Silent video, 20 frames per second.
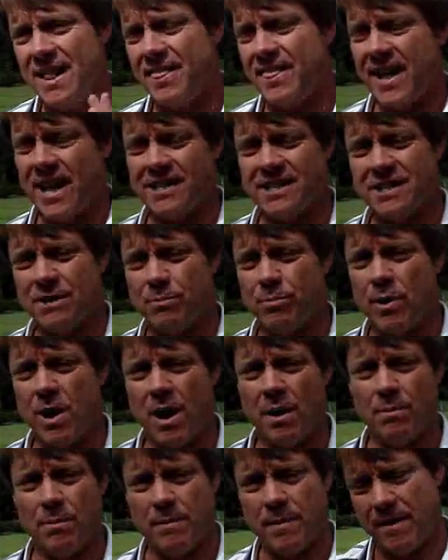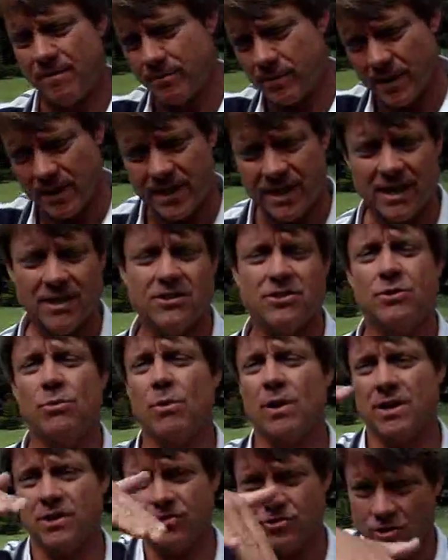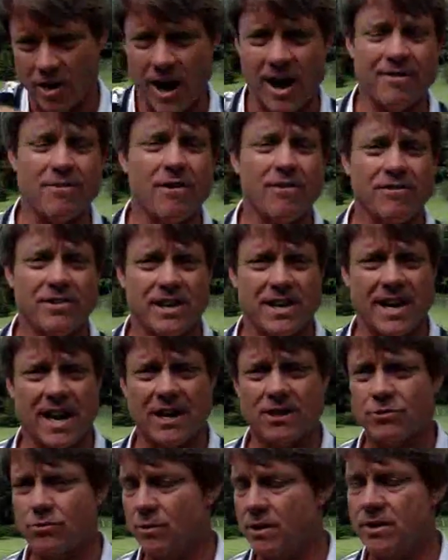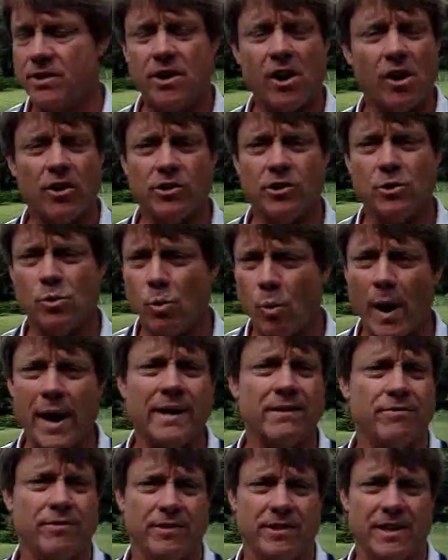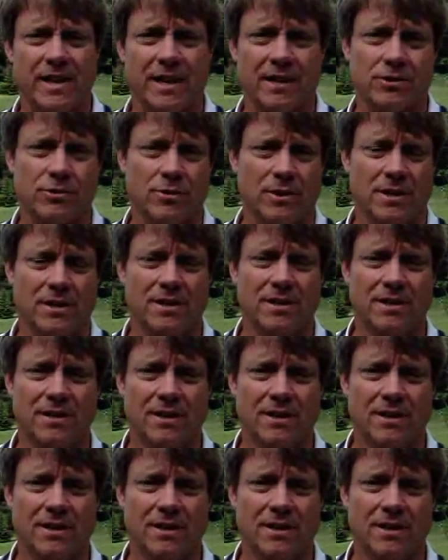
That's the problem. Everybody thinks you want to drive over the next one. No, you wait for the next one.